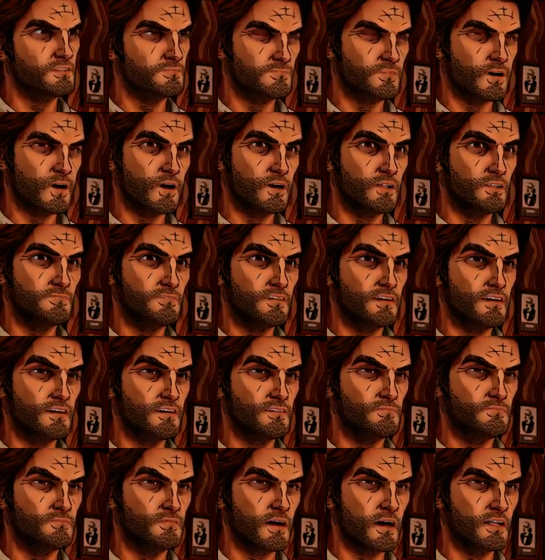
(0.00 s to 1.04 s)
again? supposed to
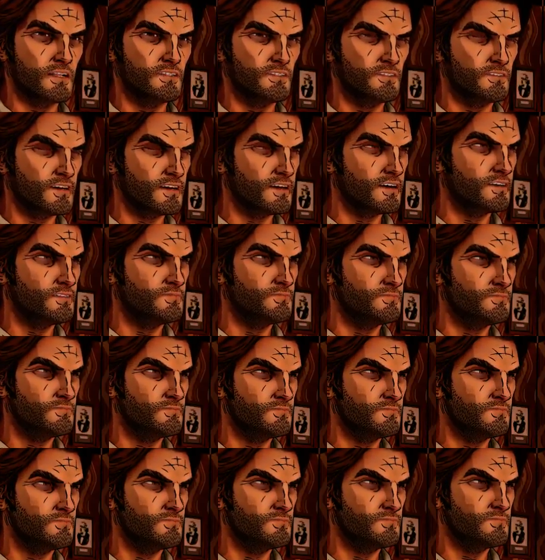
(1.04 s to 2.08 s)
be in No, custody. it wasn't Snow
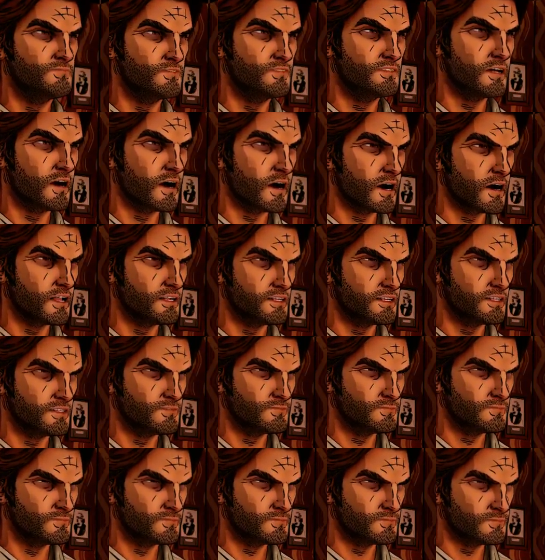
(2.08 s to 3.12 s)
White. Uh, we, we, we, you
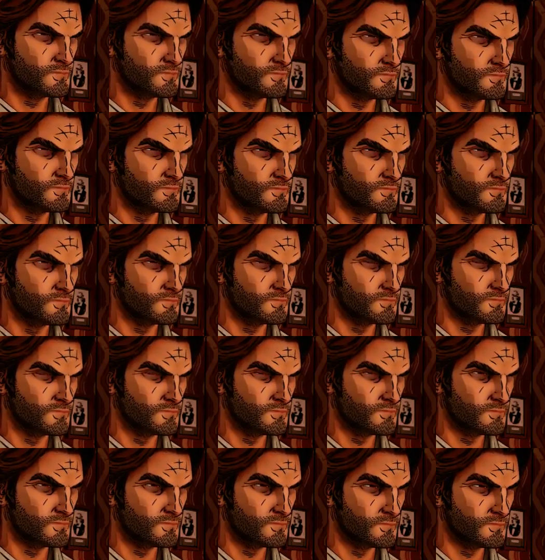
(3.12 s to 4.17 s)
you miss a lot.
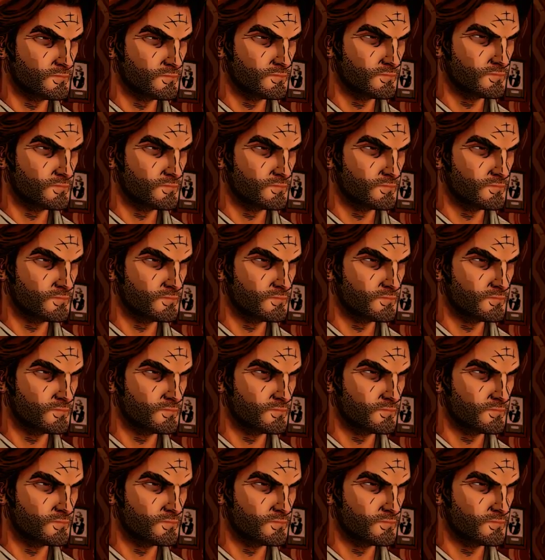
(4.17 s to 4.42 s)
I